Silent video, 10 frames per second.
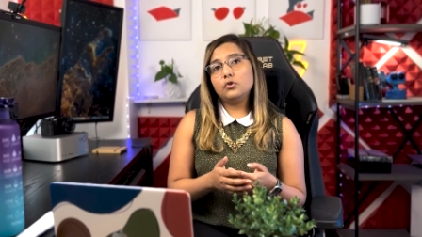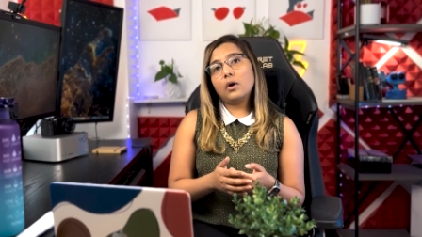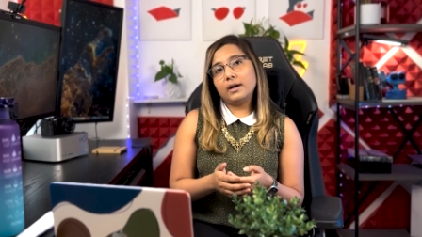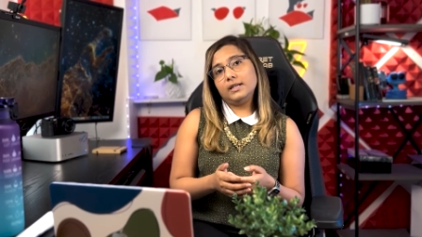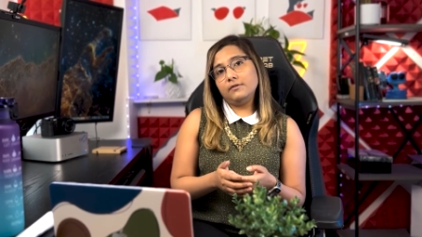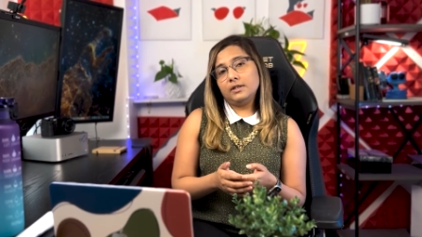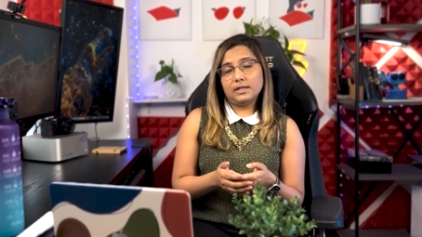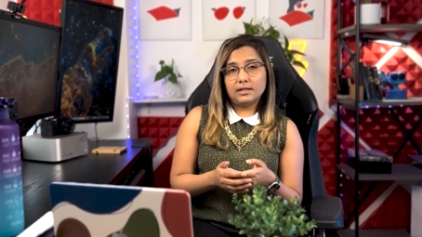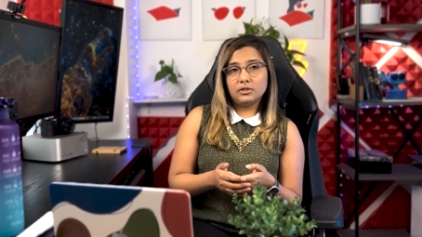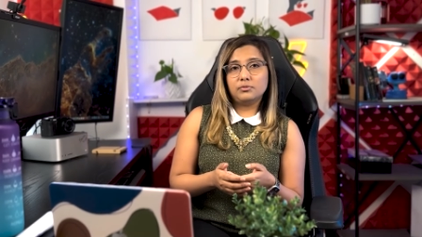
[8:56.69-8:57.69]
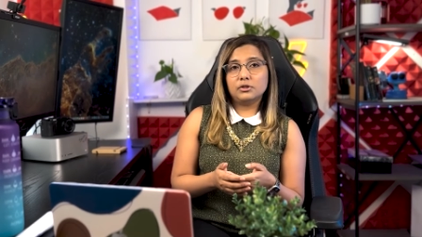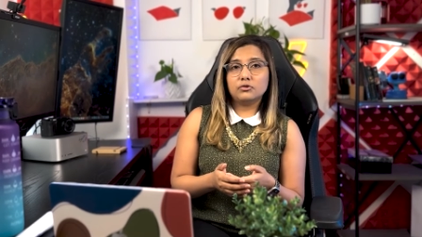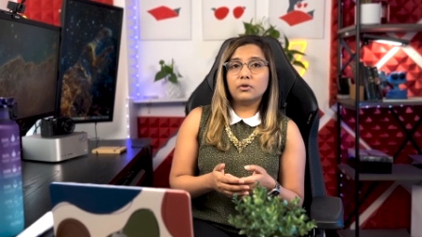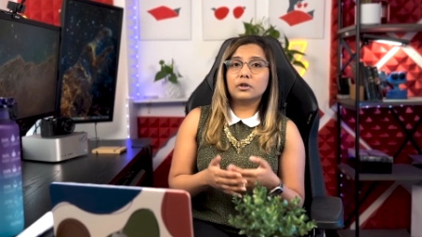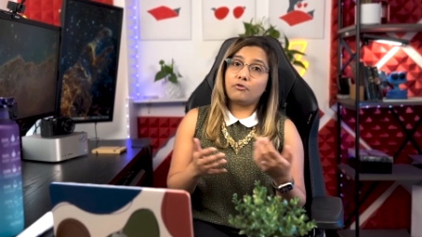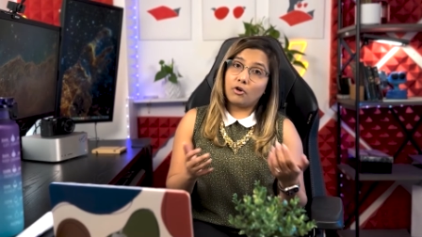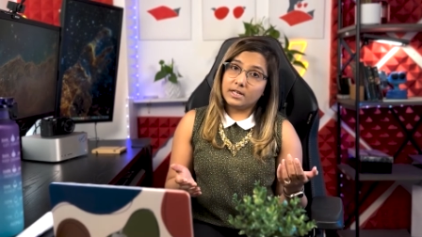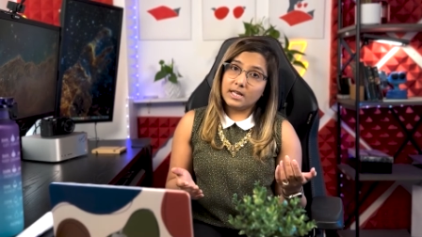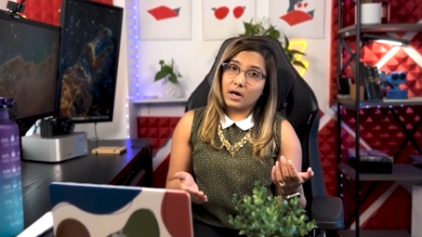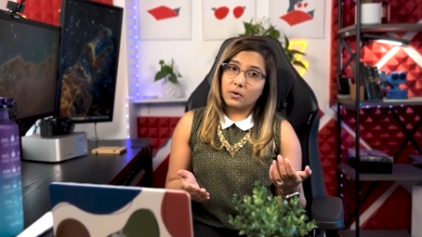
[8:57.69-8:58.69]
you are even eligible to work
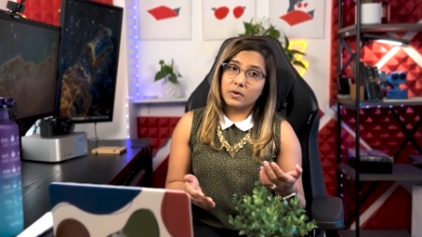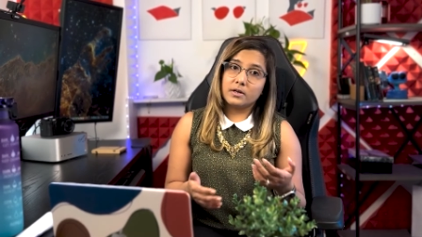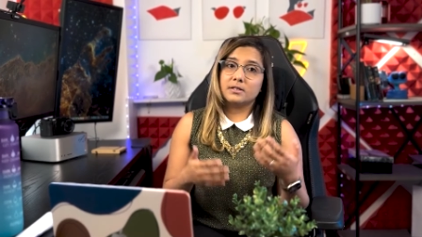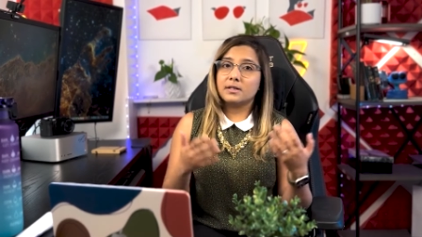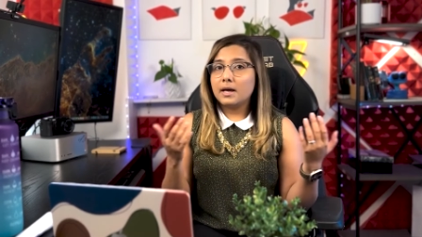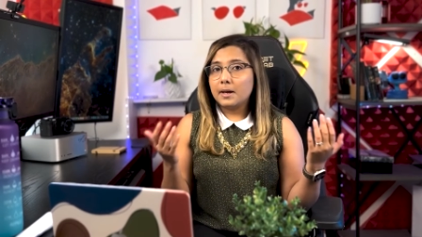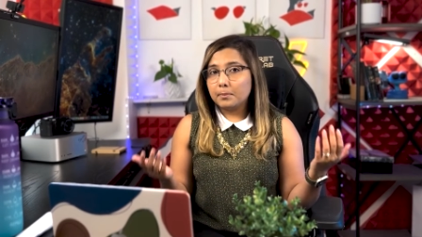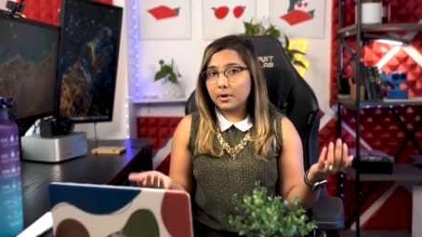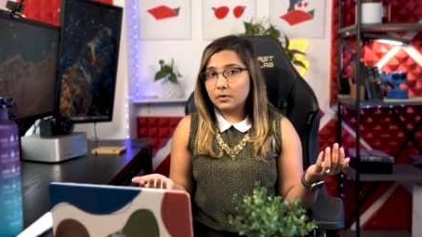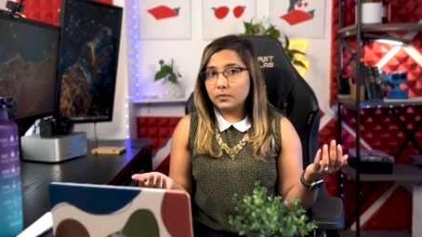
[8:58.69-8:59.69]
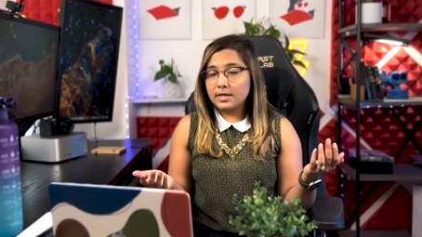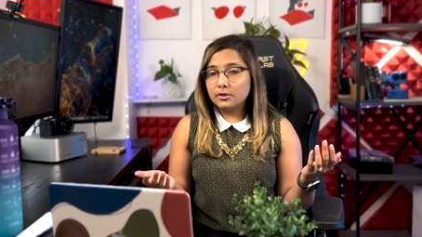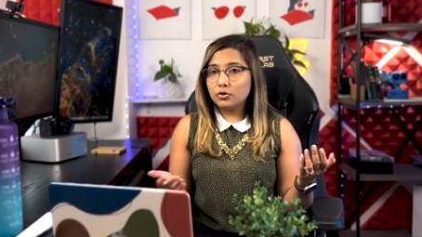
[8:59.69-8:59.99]
40 hours per week.